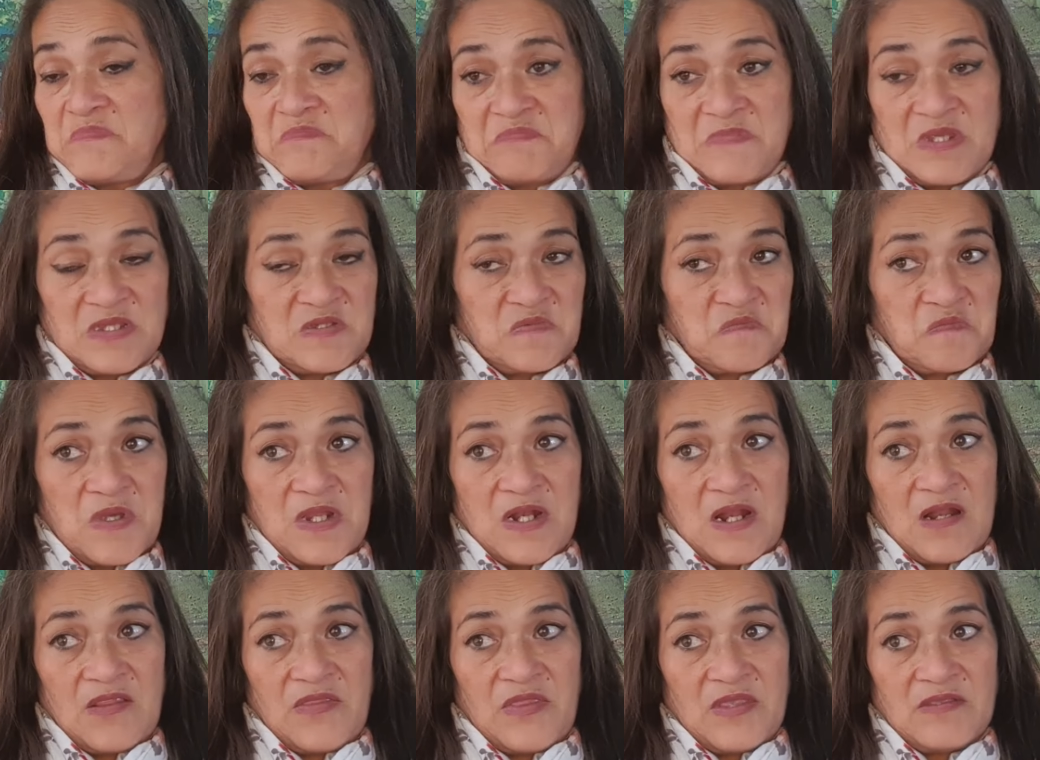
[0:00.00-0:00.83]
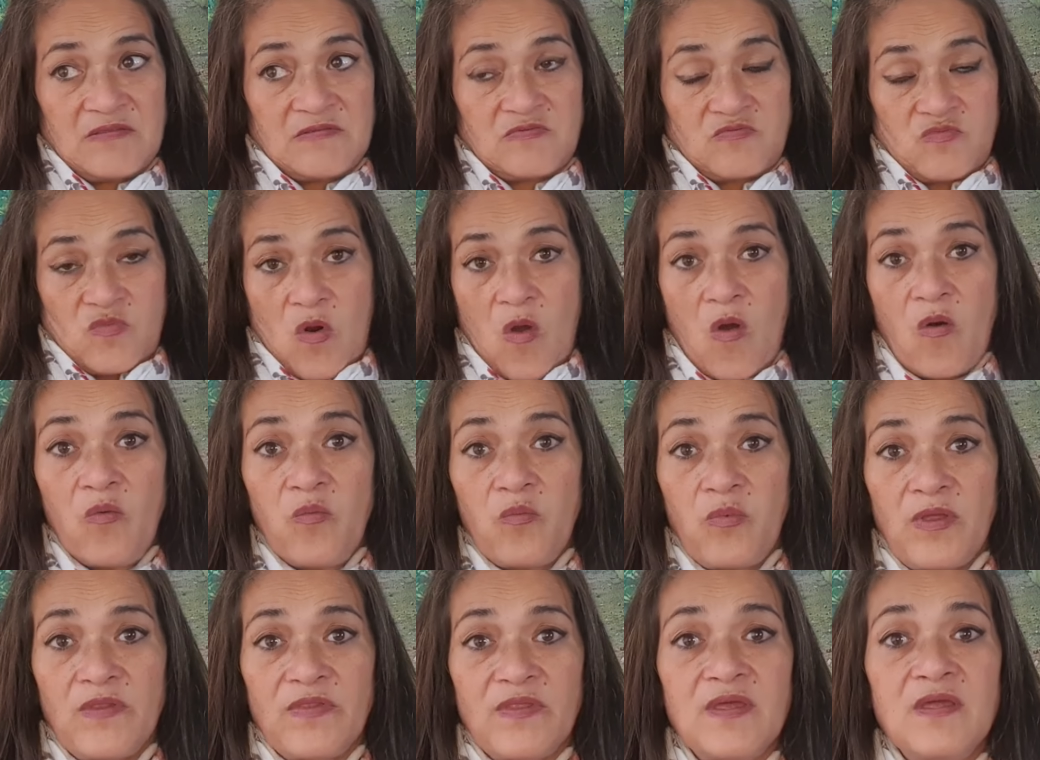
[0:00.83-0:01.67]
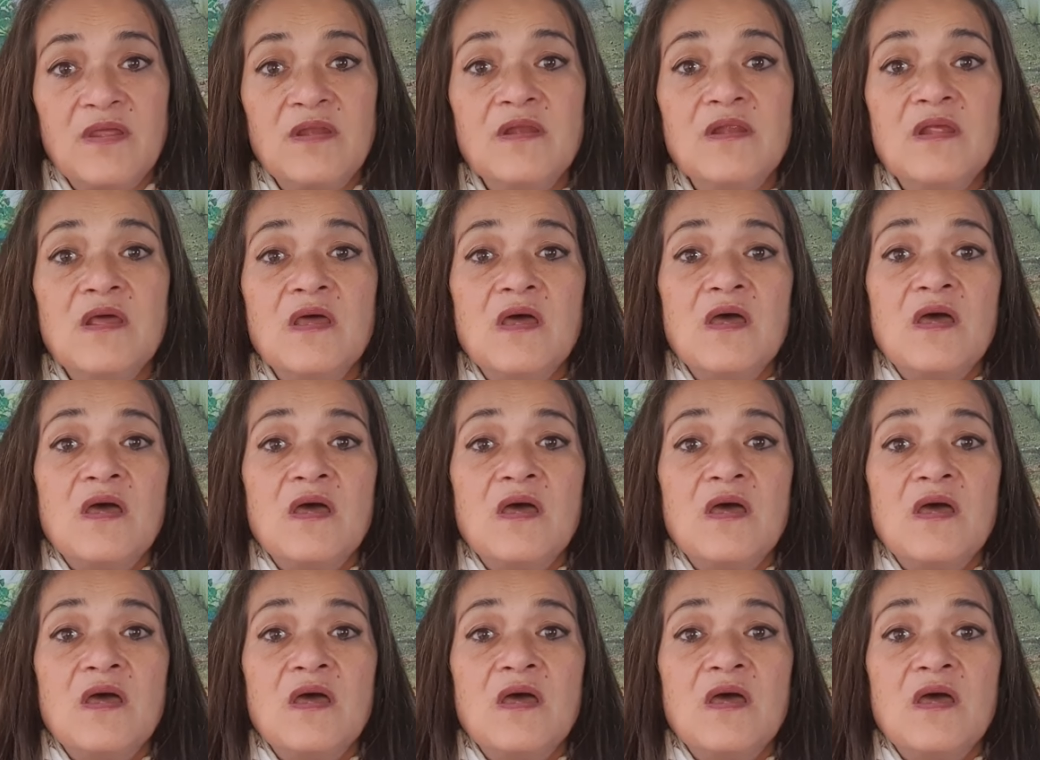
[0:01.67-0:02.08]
doesn't mean anything's wrong with it,